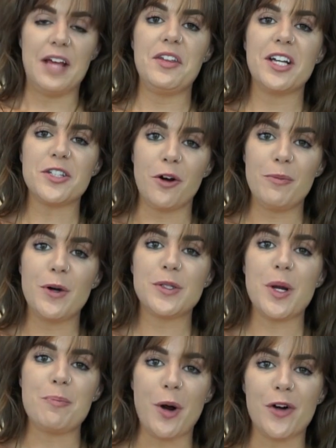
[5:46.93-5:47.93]
think it's
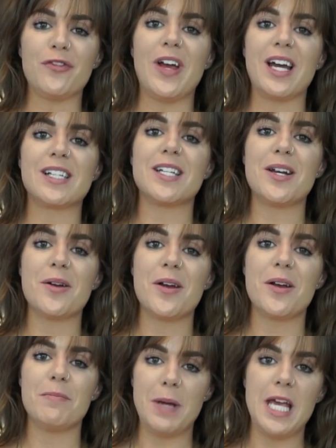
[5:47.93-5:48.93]
almost a perfect
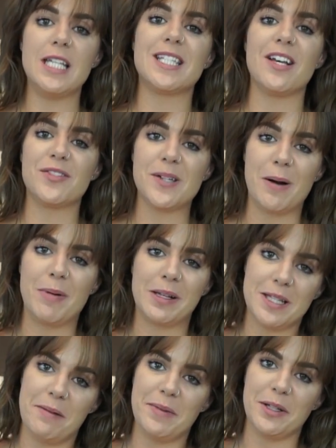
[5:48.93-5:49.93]
piece of
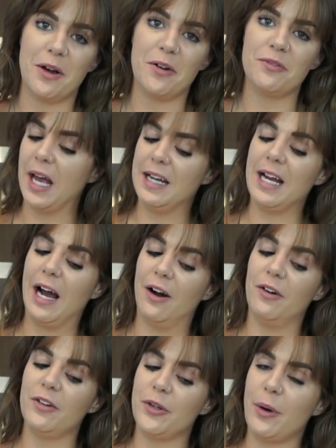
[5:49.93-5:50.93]
Starbucks Lemon Loaf. And
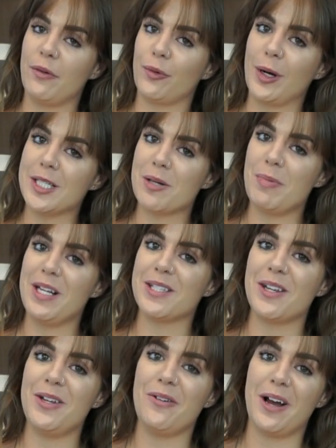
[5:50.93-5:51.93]
now you have the recipe
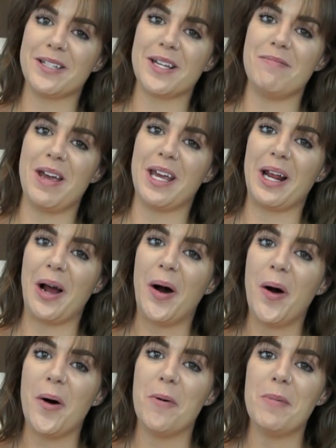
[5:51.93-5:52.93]
so that you guys can make it at
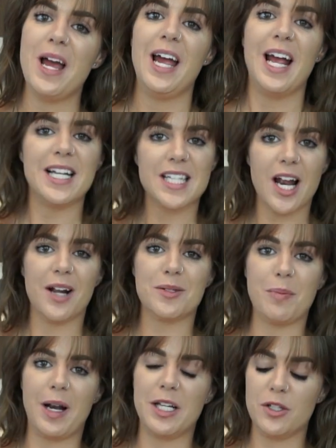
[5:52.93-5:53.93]
home. Instead of
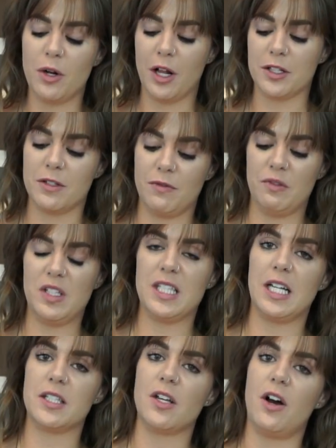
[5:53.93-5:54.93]
spending
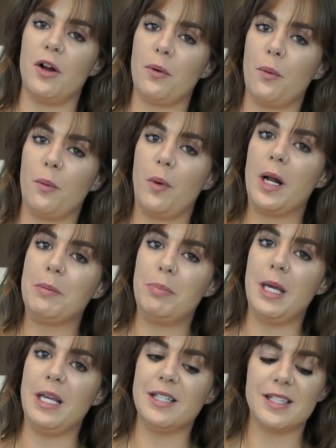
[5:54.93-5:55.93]
$2.50 on one
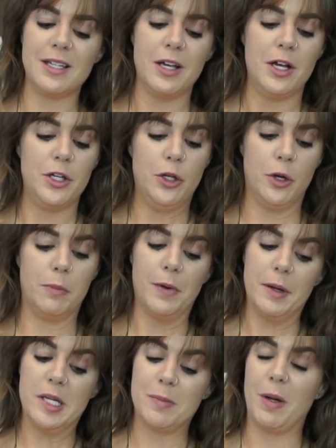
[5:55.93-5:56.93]
piece, you can
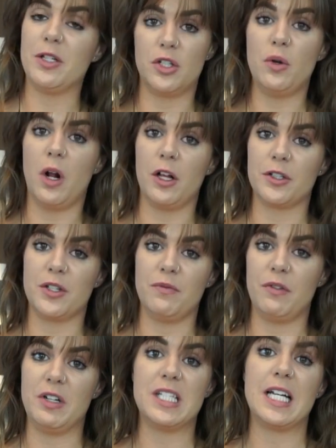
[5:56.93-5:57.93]
probably spend
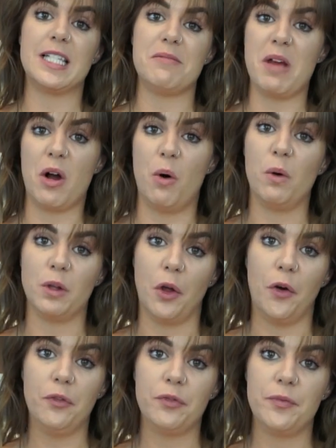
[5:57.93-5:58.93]
$2.50 and make a whole
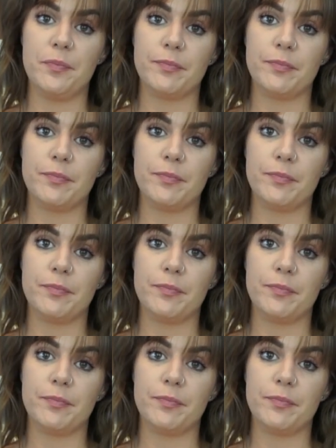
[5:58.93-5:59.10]
loaf,